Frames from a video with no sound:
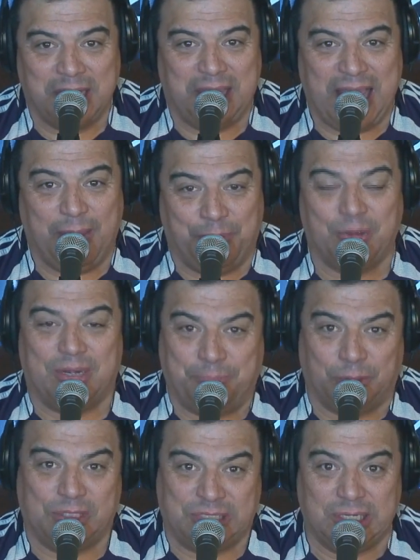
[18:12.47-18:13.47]
they put
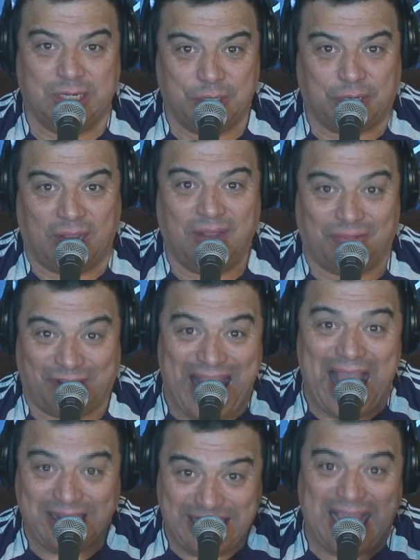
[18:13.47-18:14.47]
a person
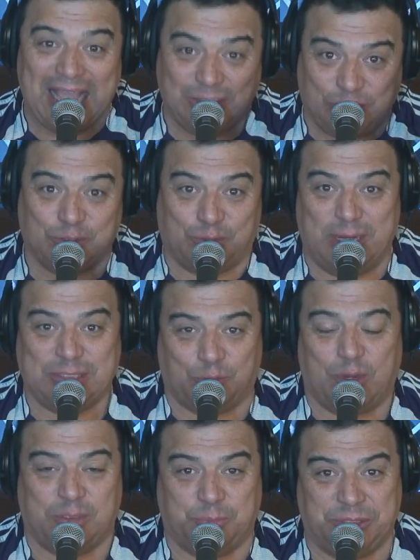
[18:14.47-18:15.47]
undercover at Cantor's
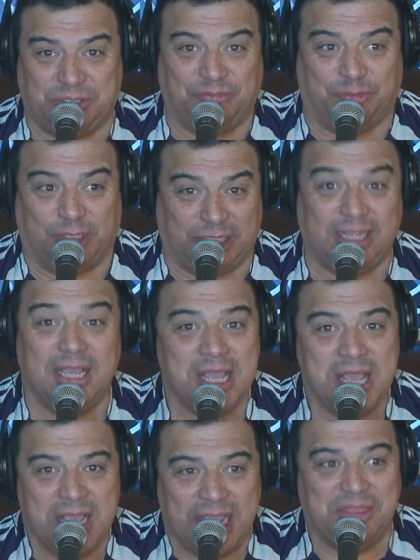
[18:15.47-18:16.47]
restaurant specifically,
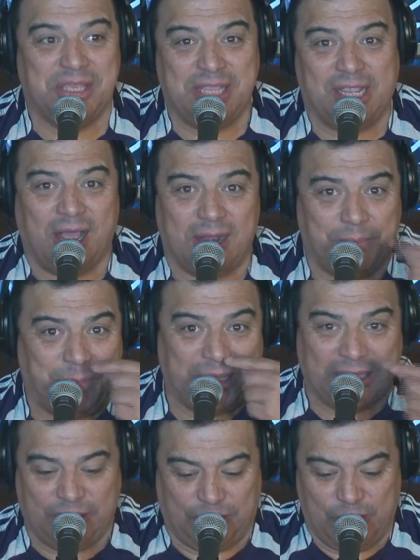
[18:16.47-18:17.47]
and then they caught them
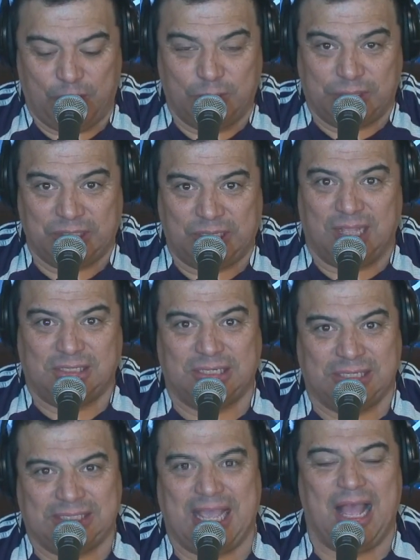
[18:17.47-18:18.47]
picking their nose and
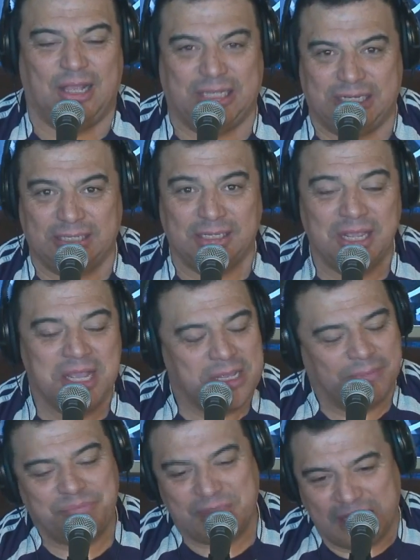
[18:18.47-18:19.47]
tossing a salad, and
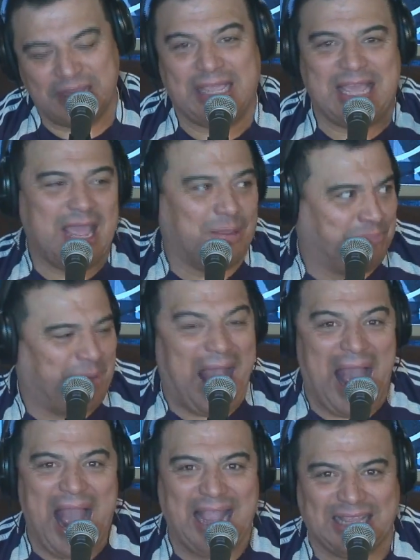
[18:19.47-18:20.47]
then they came
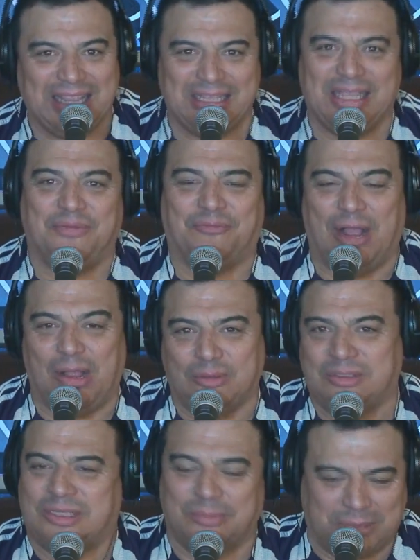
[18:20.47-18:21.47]
back, and then they
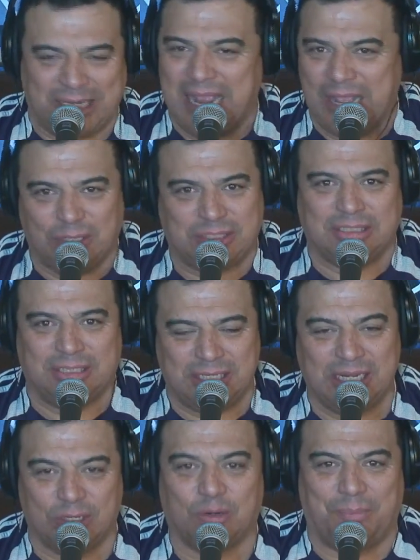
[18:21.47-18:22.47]
found something else,
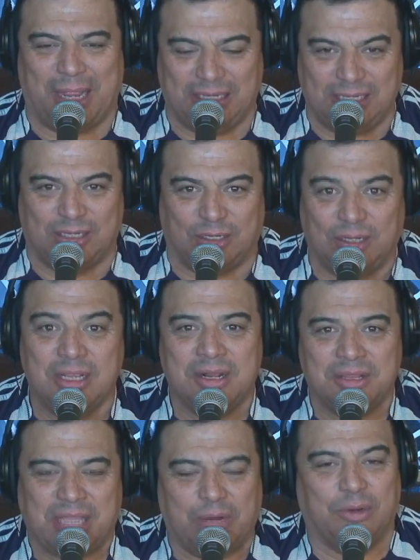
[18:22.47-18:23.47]
and little by little,
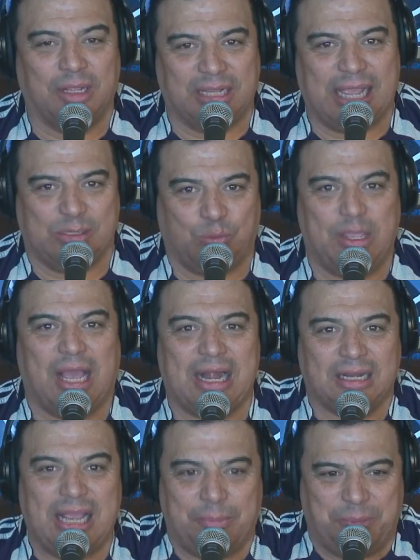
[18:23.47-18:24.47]
they realized we
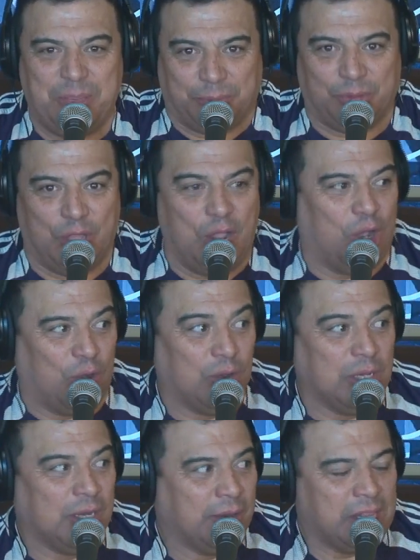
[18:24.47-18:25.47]
got to let people
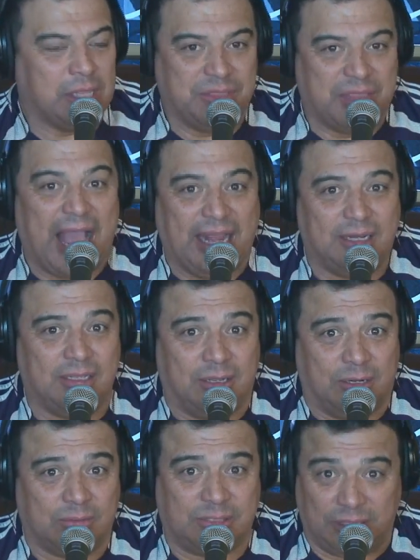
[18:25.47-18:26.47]
know that,
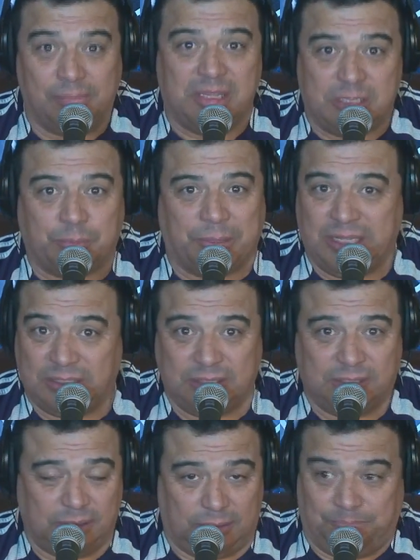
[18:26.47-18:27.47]
some of these
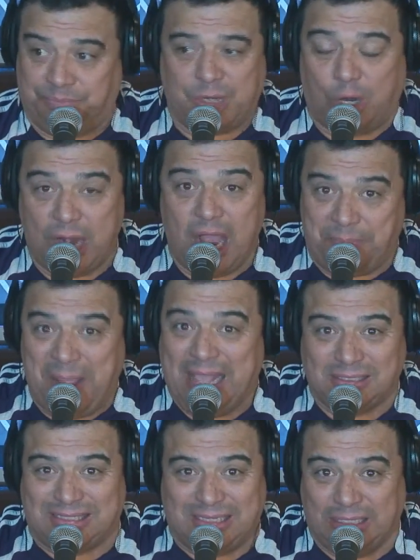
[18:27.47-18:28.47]
places are not
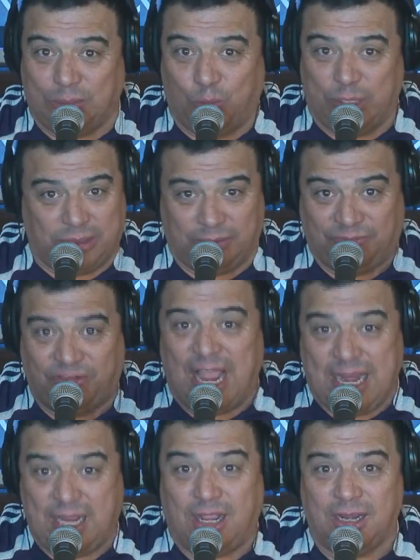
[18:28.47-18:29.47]
passing with
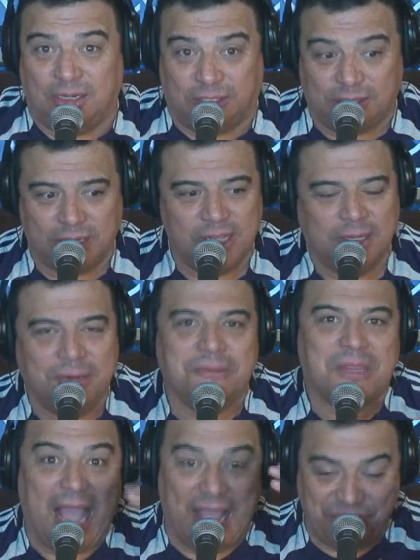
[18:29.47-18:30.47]
flying colors.
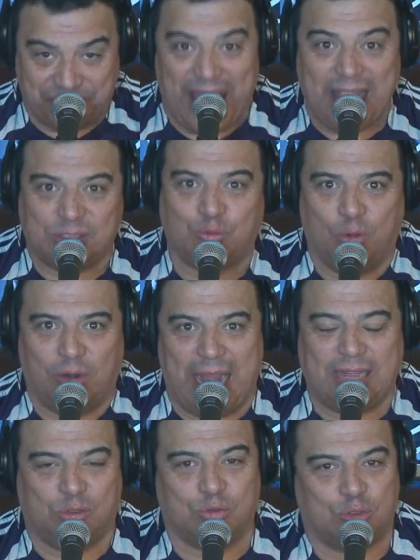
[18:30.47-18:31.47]
And that's
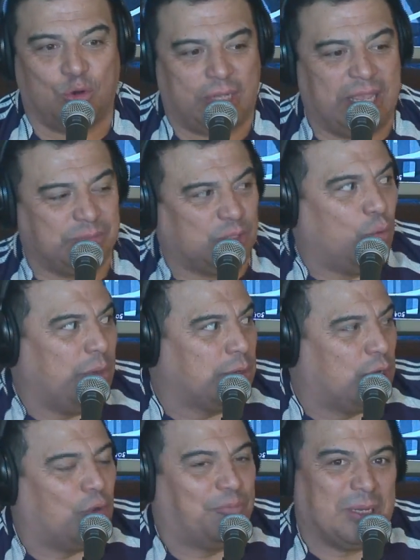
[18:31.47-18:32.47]
where actual score came. So we
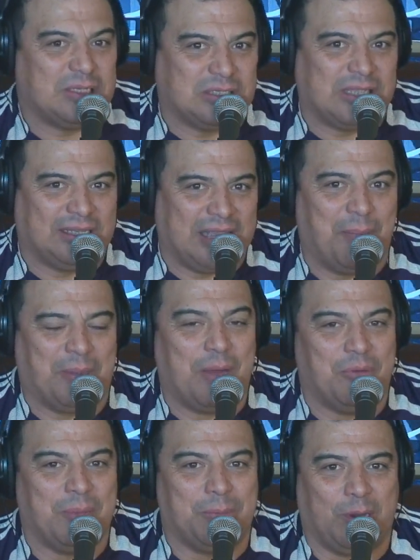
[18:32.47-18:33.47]
would go to places like that.
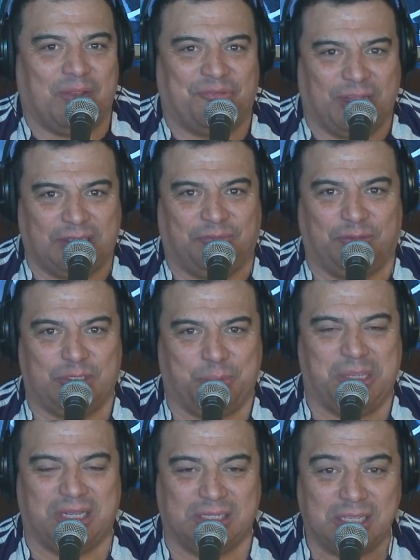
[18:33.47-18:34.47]
But I remember gefilte
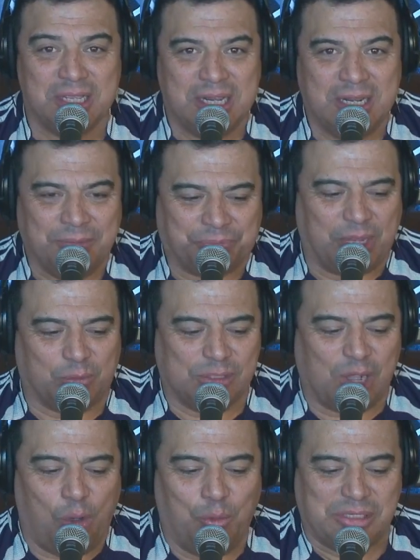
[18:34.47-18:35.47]
fish because there
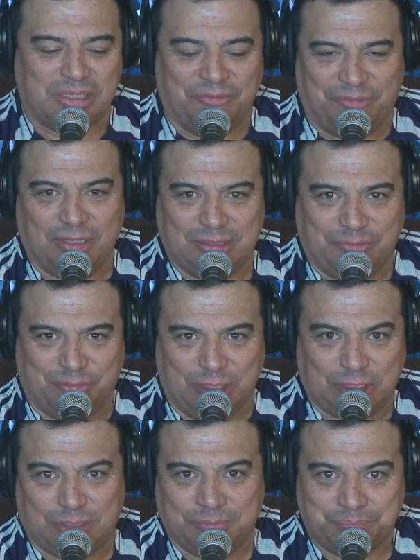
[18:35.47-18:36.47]
was always gefilte
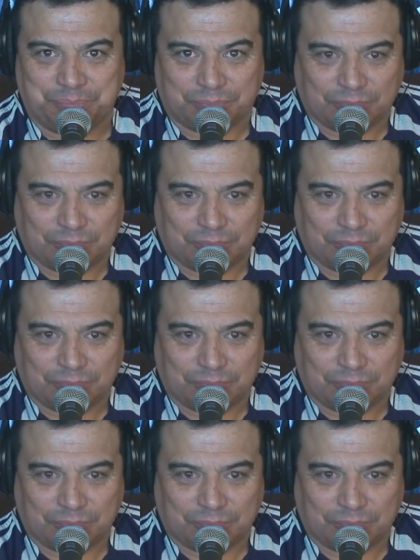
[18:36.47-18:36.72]
fish,